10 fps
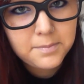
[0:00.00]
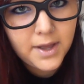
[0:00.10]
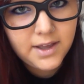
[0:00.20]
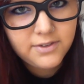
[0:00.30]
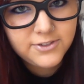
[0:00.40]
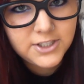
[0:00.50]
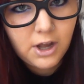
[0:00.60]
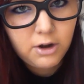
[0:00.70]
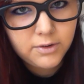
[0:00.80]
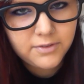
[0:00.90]
by a
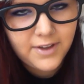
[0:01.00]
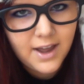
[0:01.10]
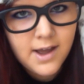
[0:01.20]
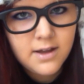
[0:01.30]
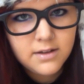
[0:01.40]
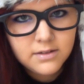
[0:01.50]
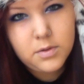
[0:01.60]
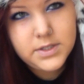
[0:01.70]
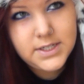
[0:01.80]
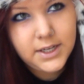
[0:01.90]
photographer?
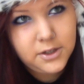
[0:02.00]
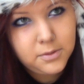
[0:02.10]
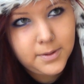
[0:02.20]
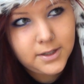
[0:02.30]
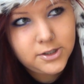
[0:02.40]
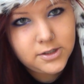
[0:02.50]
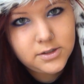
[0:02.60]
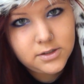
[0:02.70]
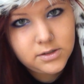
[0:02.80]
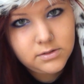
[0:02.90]
Senior
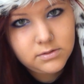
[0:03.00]
pictures?